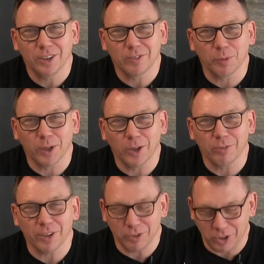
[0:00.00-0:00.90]
repair
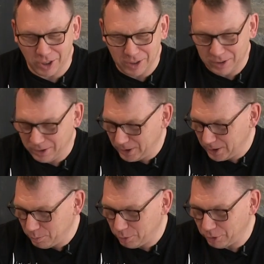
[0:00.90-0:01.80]
event day.
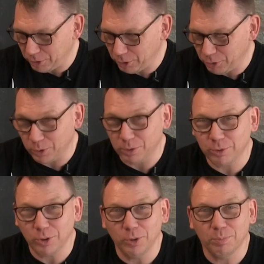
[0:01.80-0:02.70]
We're just going to do a
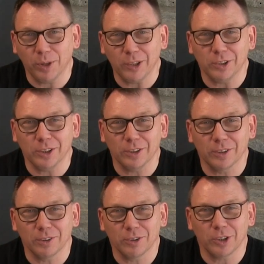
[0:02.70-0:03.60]
few basic
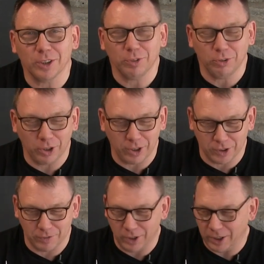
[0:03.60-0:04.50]
safety
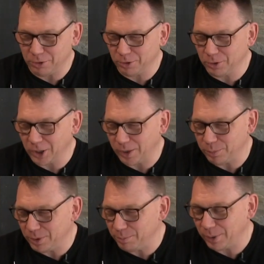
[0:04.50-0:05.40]
checks of an electrical
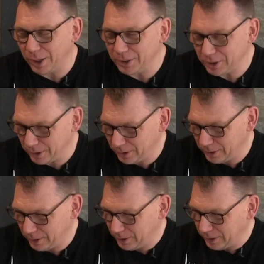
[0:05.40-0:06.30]
cable and plug.
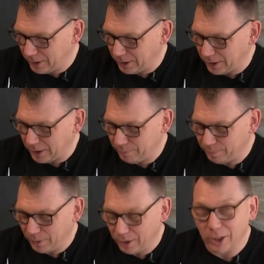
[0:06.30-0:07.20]

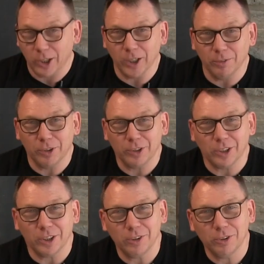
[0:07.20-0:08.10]
I would
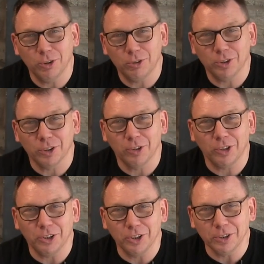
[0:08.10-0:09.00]
say you should
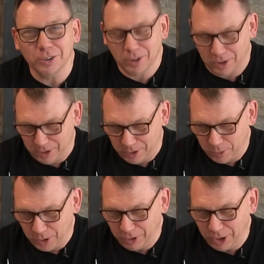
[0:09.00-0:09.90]
consider
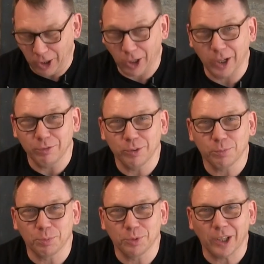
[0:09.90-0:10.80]
wearing gloves
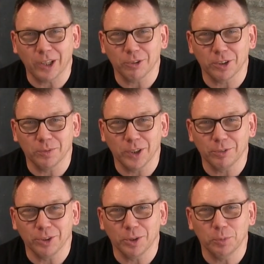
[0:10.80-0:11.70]
for protection
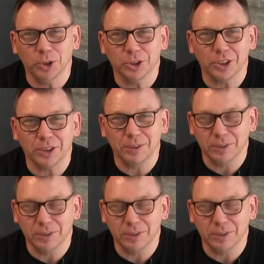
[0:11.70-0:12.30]
whenever you're working,